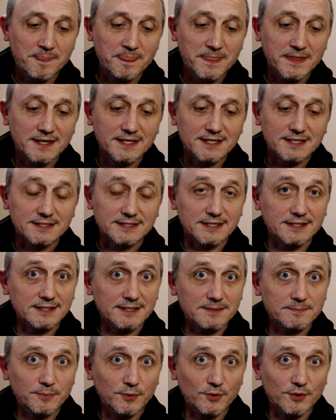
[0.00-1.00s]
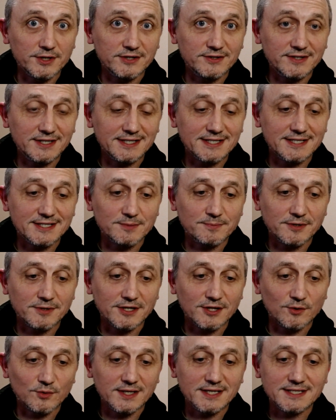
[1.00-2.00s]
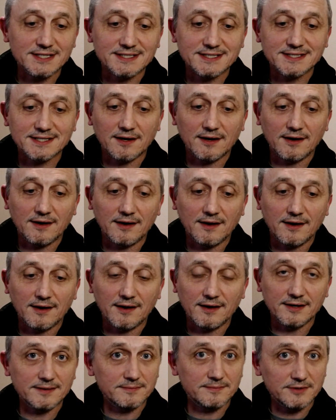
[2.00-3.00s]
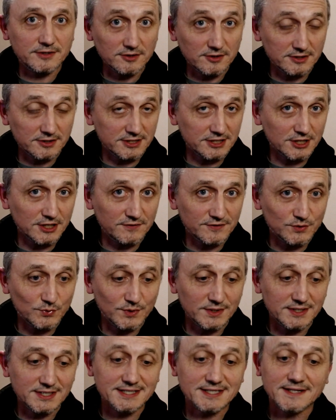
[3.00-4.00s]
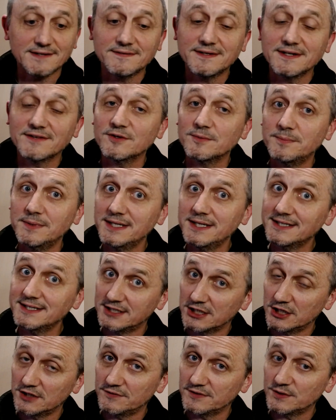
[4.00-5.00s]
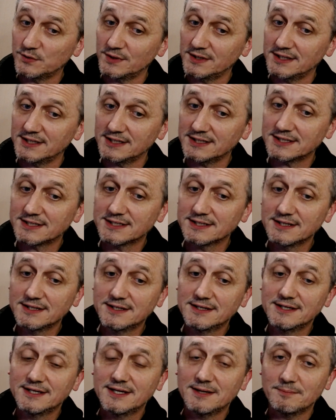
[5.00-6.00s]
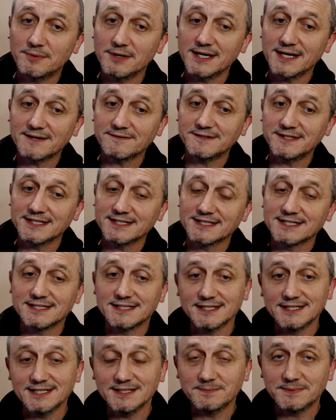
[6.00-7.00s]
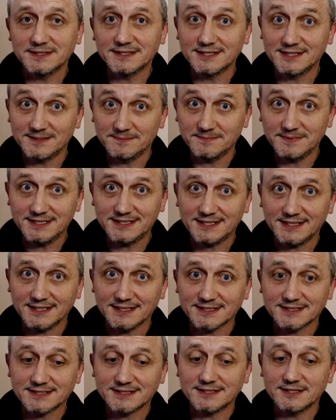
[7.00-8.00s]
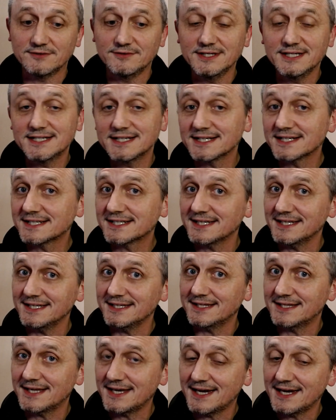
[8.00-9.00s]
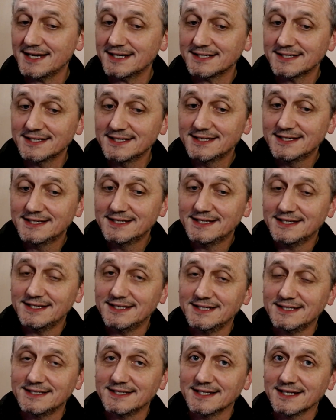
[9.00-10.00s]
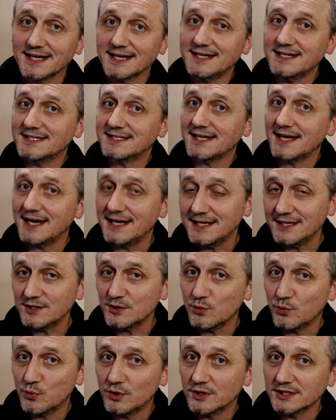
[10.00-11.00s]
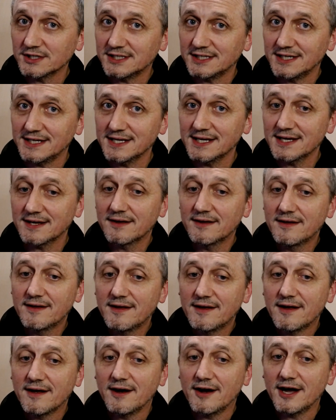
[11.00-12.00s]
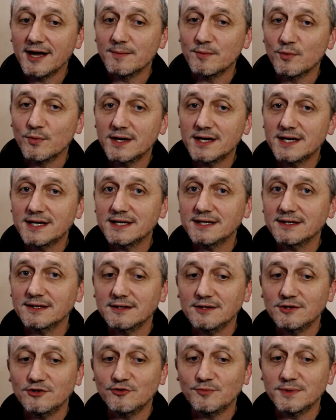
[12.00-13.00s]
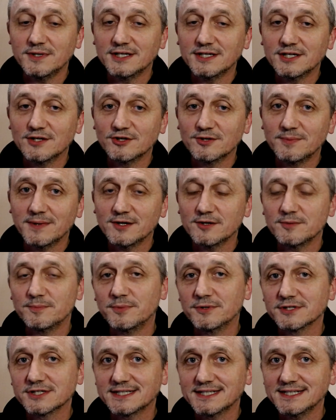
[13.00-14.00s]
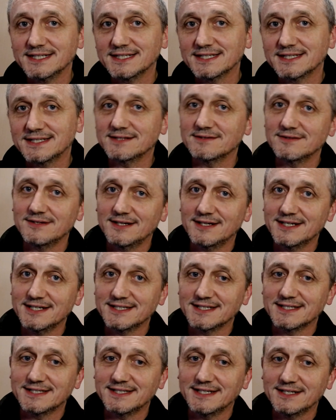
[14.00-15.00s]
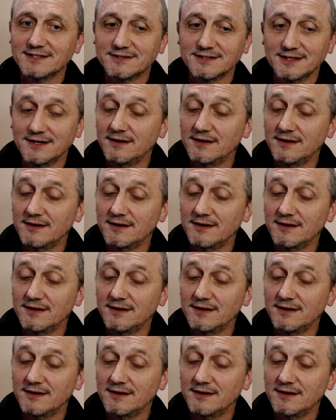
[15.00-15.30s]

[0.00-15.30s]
Something important you need to know, by the way, is I'm not a Jehovah's Witness. I've never been a Jehovah's Witness, but I have done study, been to the meetings. The reason I say that is in case any are watching, I'm aware you've been told about apostates tell lies, etc.